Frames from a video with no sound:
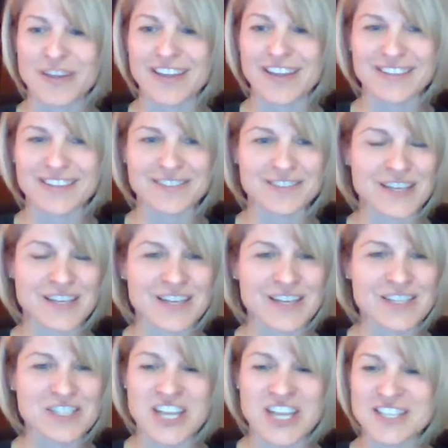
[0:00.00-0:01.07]
and
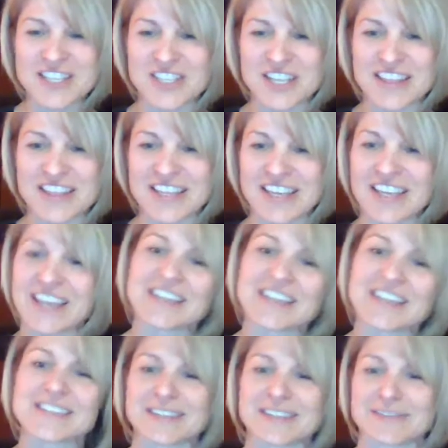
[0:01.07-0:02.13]
changing things
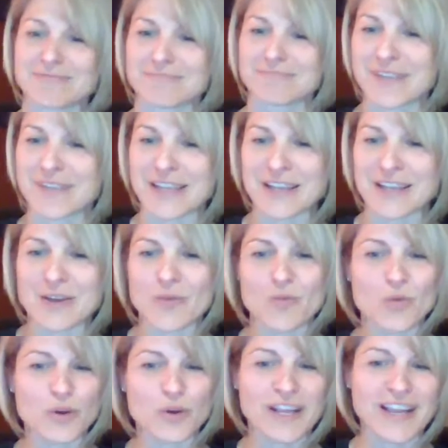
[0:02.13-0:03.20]
and
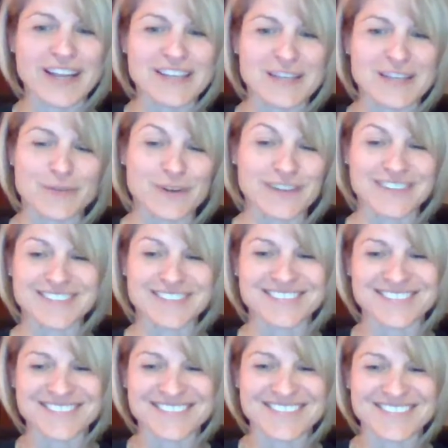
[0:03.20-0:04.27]
working on different
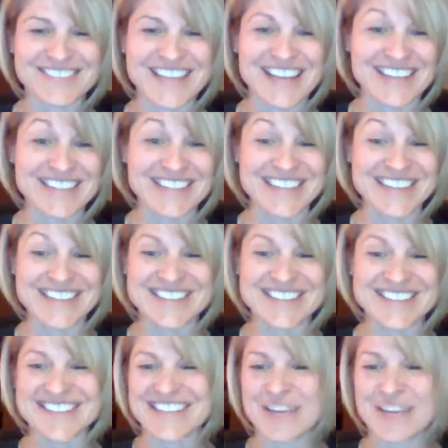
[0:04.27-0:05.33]

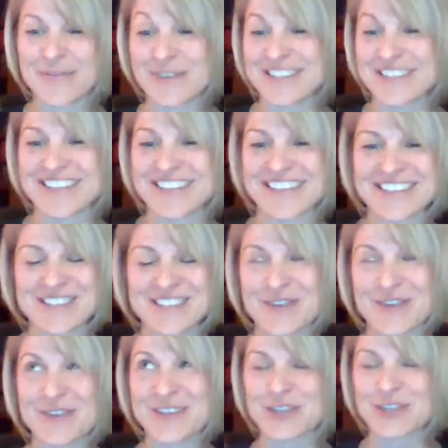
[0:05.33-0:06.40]
techniques and stuff.
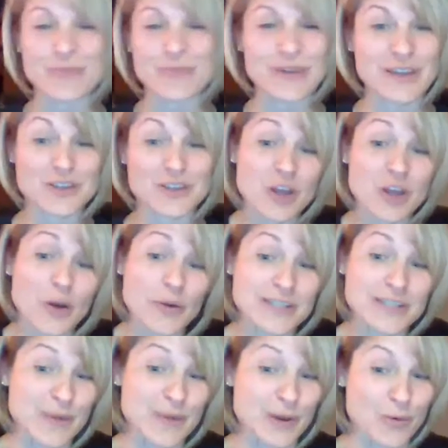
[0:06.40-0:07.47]
It should
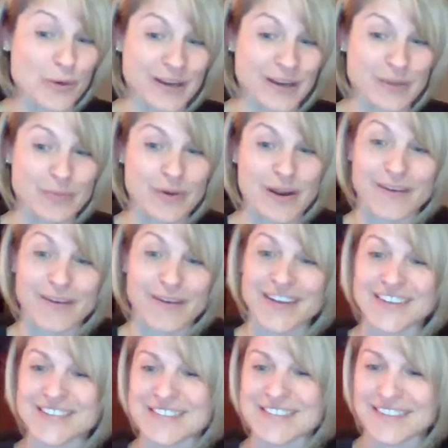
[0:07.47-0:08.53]
always be a work in
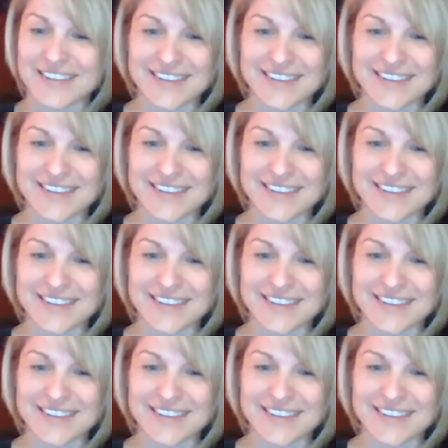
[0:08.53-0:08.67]
progress.